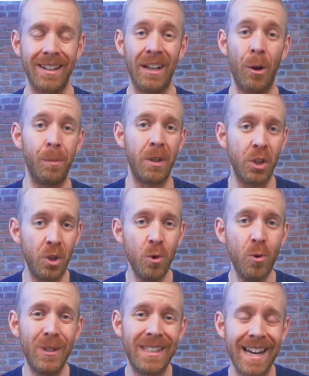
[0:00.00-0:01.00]
that'll help
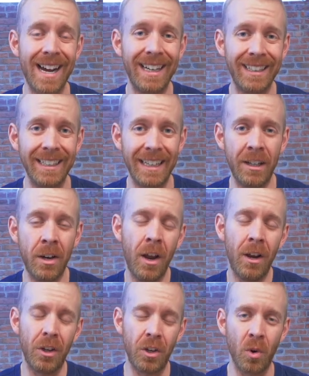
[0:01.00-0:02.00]
you dial in
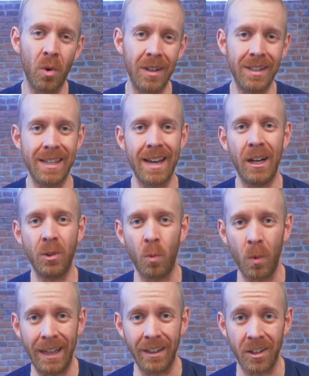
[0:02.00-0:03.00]
your exact
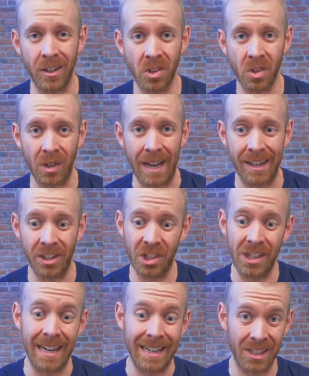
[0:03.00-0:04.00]
weight loss
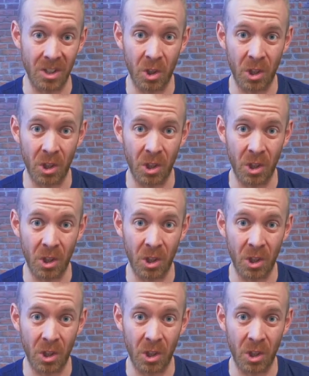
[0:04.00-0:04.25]
strategy as a